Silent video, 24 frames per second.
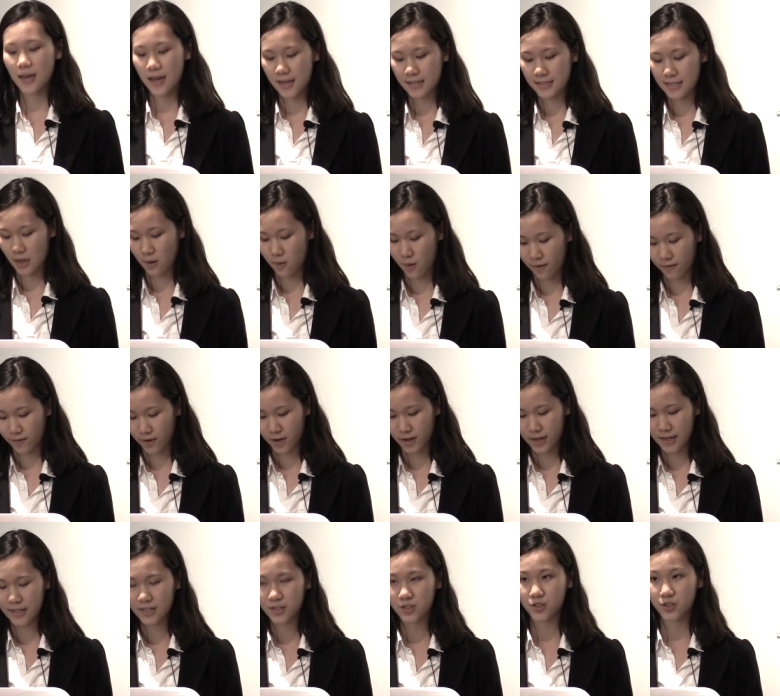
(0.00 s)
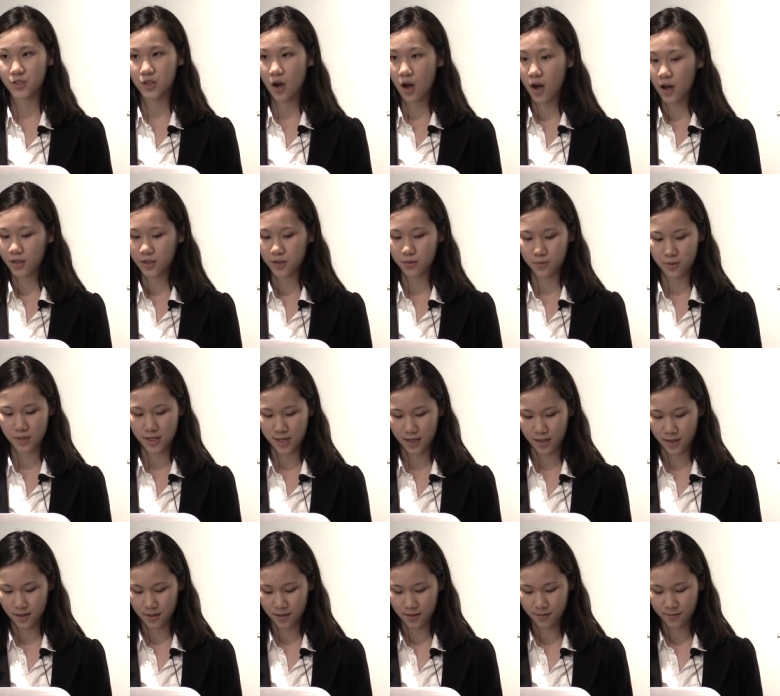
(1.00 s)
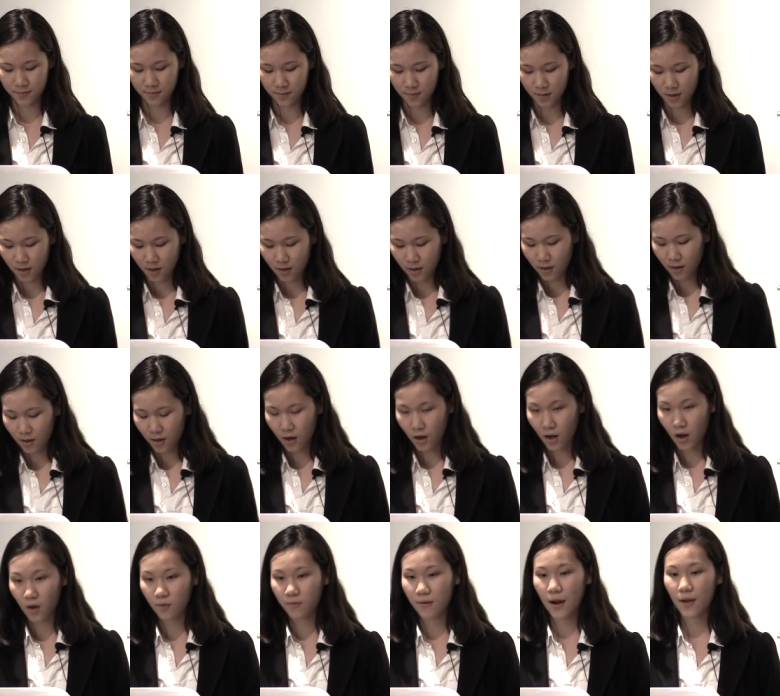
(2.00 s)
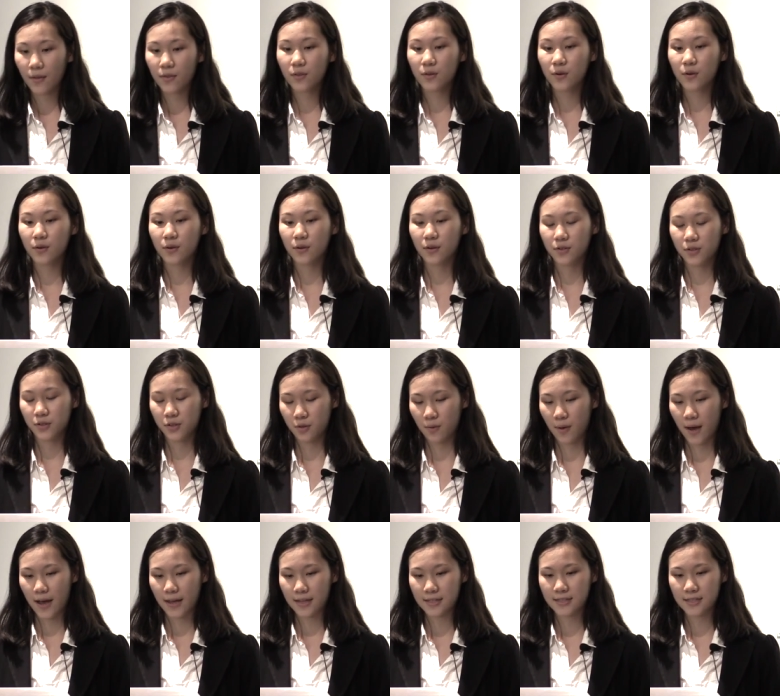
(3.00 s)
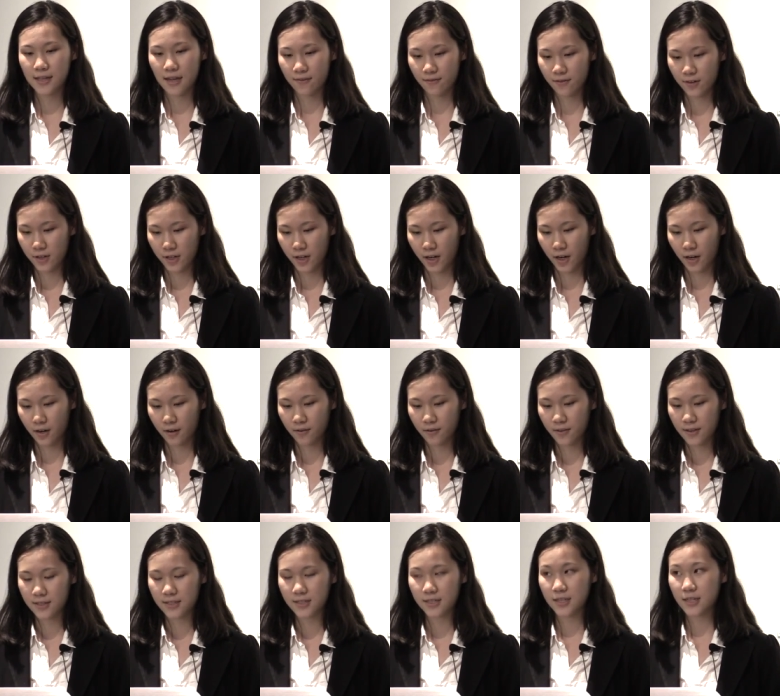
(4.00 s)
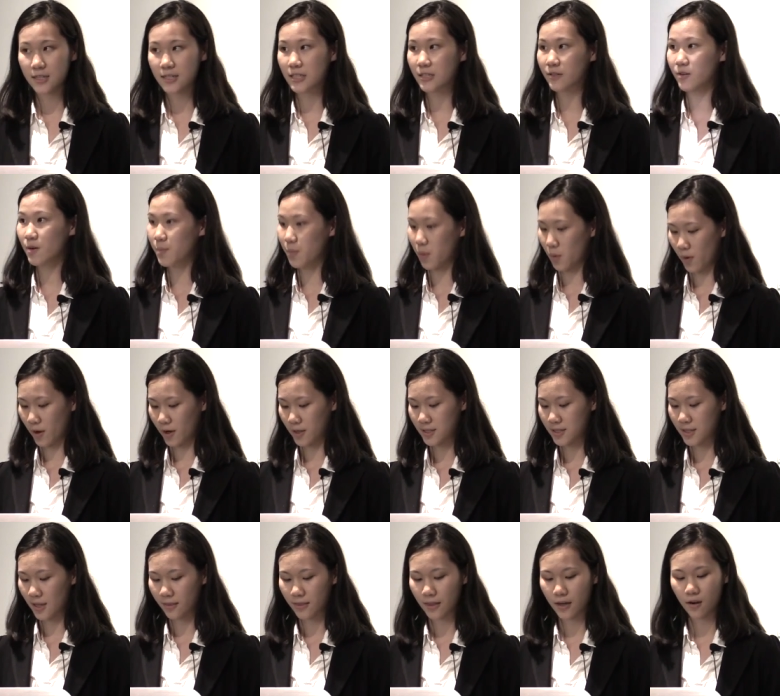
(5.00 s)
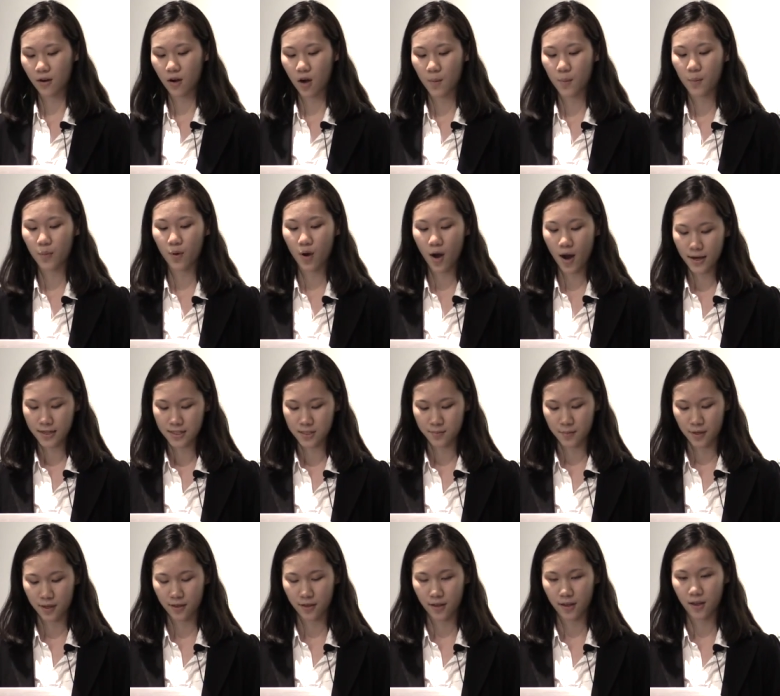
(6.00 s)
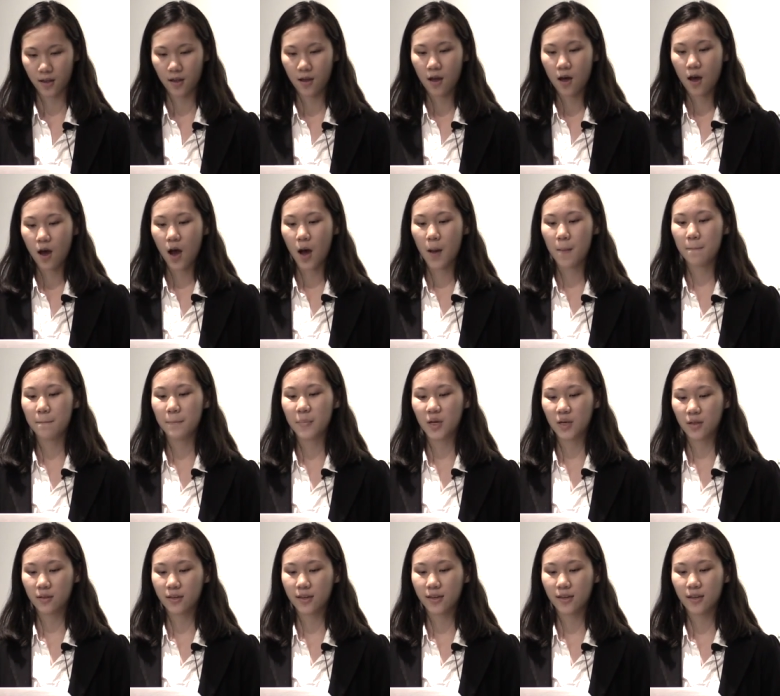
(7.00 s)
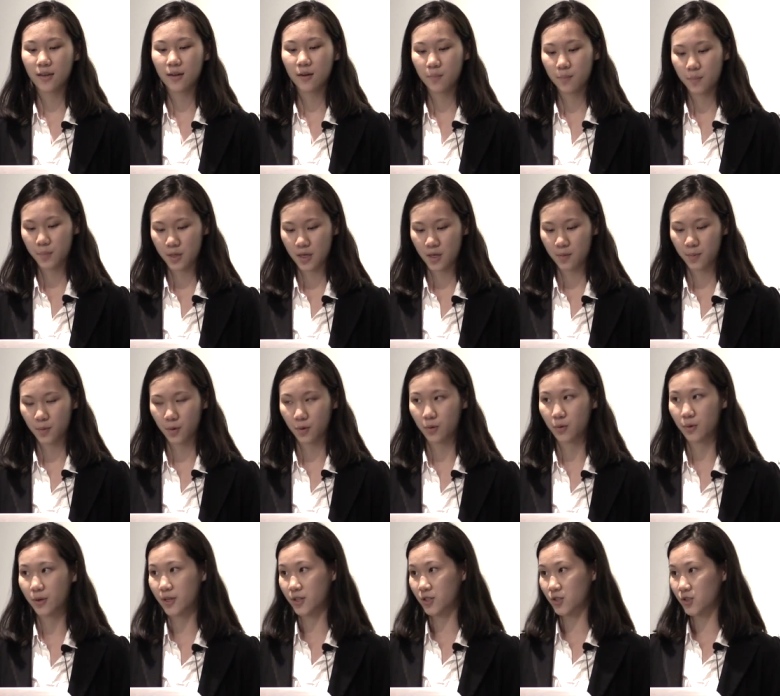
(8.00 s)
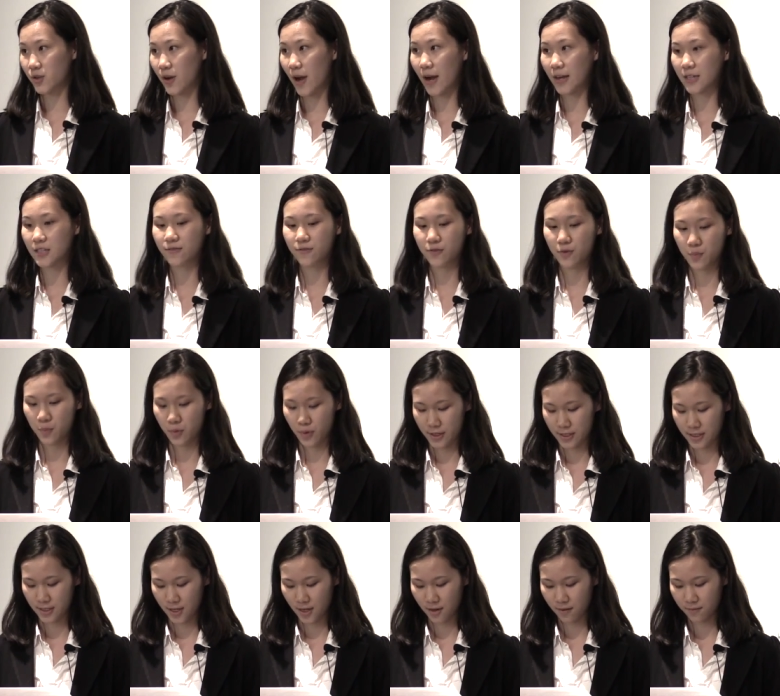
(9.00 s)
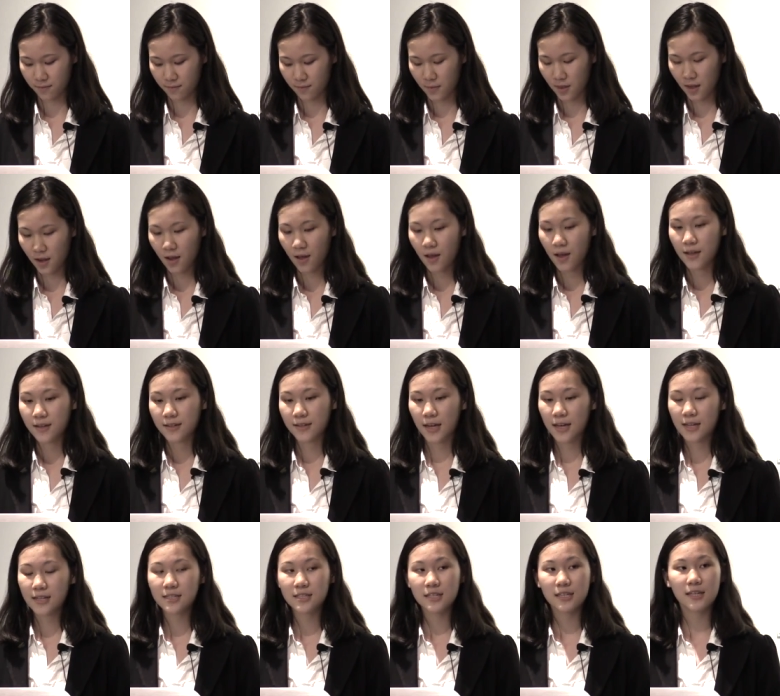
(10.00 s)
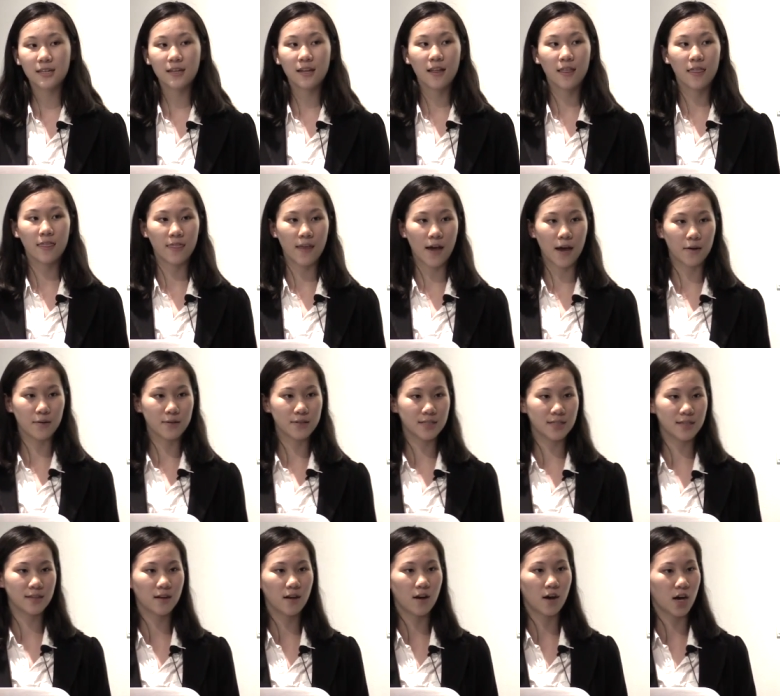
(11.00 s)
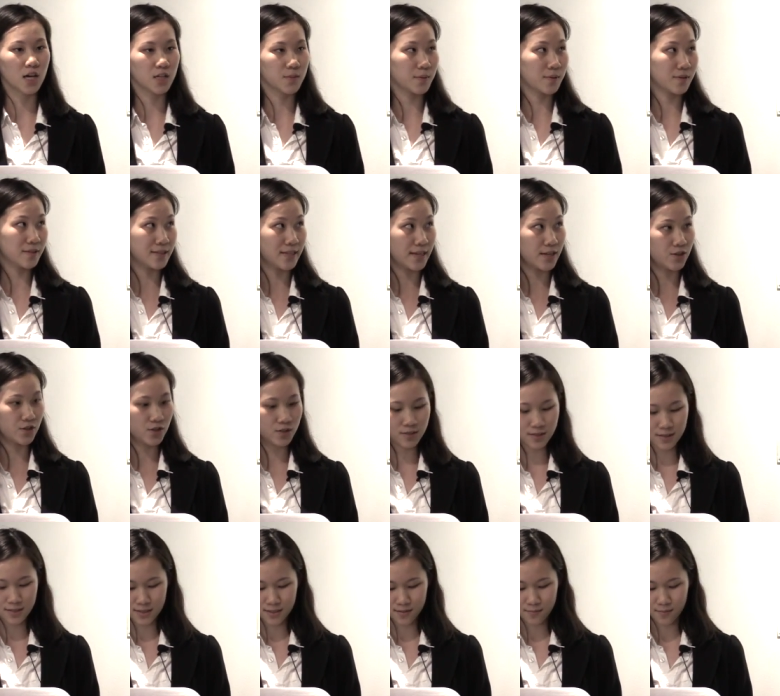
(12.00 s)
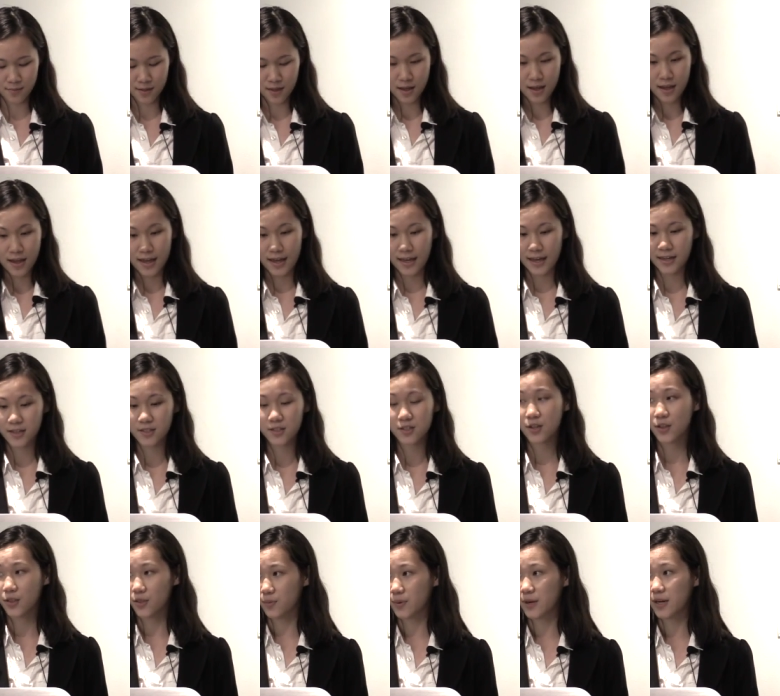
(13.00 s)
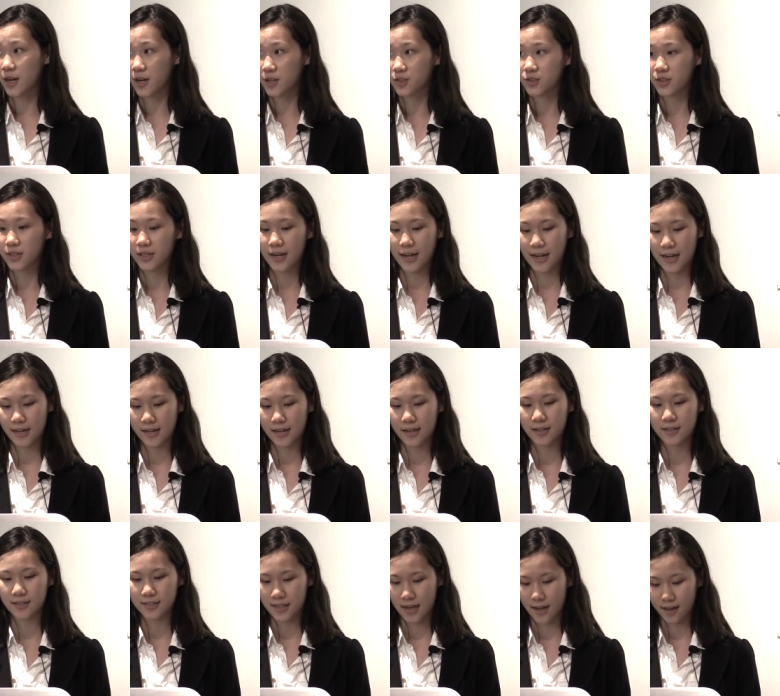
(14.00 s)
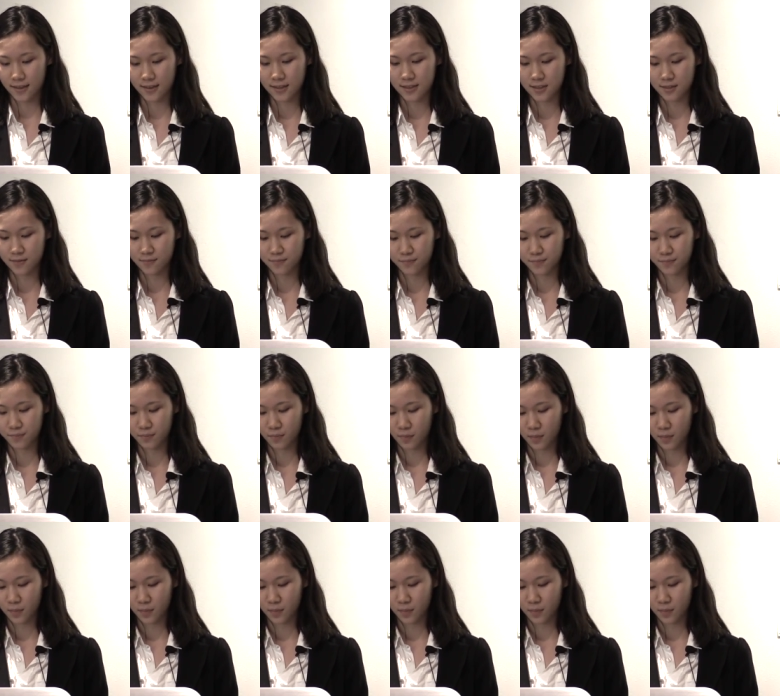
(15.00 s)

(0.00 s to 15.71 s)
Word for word: case, however, is not unique. Around the U S every year, the C D C reports that there are approximately a million people who contract food poisoning, nineteen thousand hospitalizations, and three hundred eighty deaths.